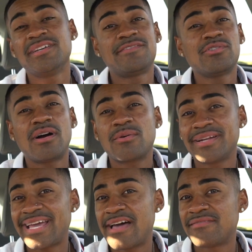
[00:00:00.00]
But if you
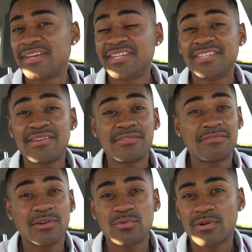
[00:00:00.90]
already have any Navy
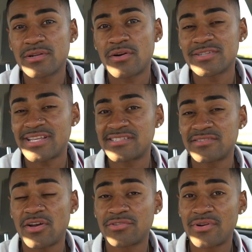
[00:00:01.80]
Federal credit cards as
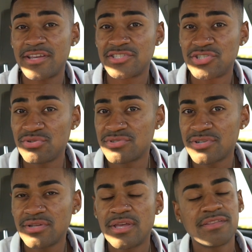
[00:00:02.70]
an authorized
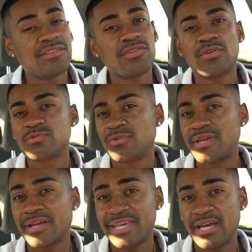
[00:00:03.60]
user, then those will
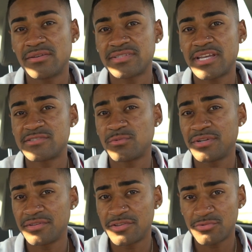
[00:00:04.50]
not count as one
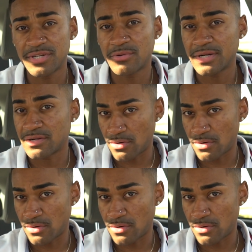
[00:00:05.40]
of the three credit